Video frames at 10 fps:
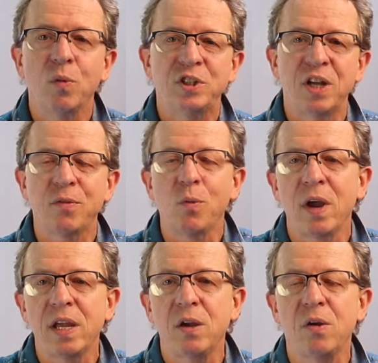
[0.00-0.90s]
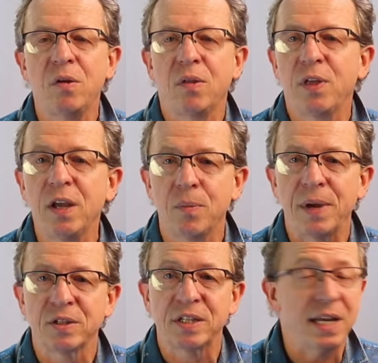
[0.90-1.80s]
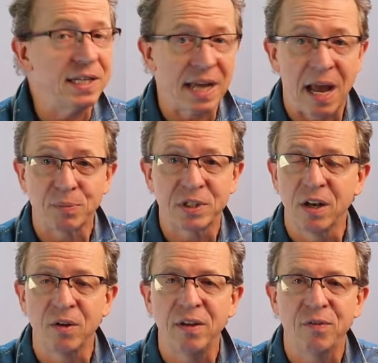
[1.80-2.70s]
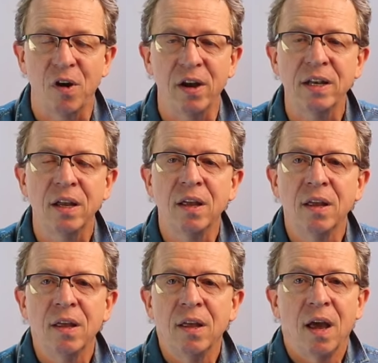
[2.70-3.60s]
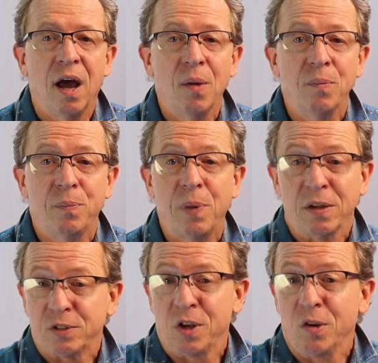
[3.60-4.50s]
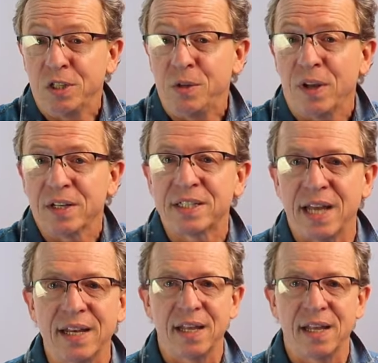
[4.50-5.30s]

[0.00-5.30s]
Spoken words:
Whichever way you think about it is absolutely fine, but so long as you understand